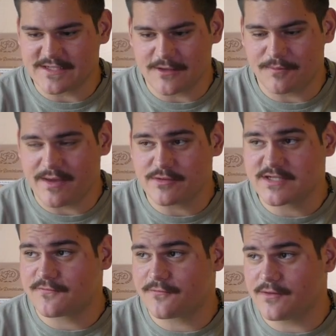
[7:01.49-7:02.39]
that you pay, which
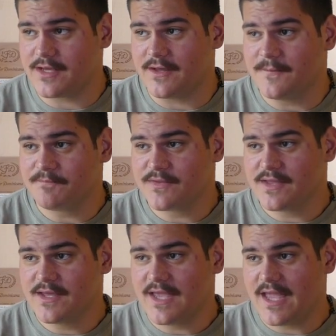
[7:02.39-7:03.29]
is free.
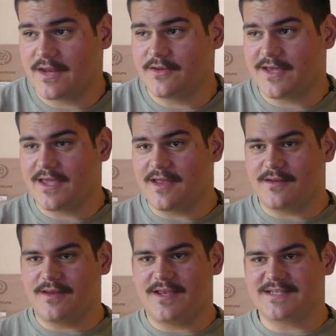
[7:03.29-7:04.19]
And
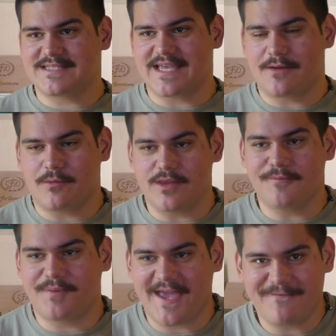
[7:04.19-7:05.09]
it's like what you
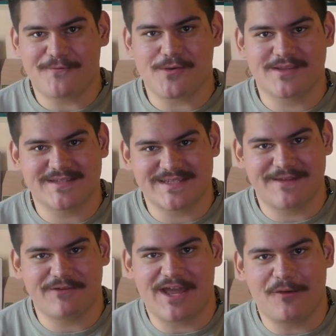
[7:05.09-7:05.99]
pay for doesn't
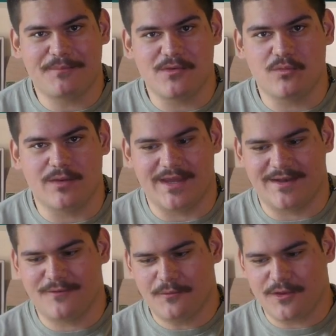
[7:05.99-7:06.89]
even help you
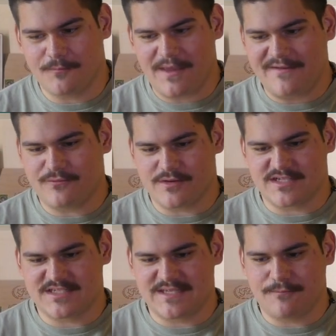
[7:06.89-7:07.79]
win. What you pay for
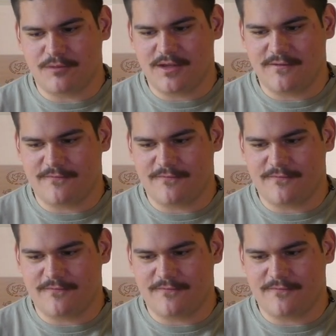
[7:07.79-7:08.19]
is simply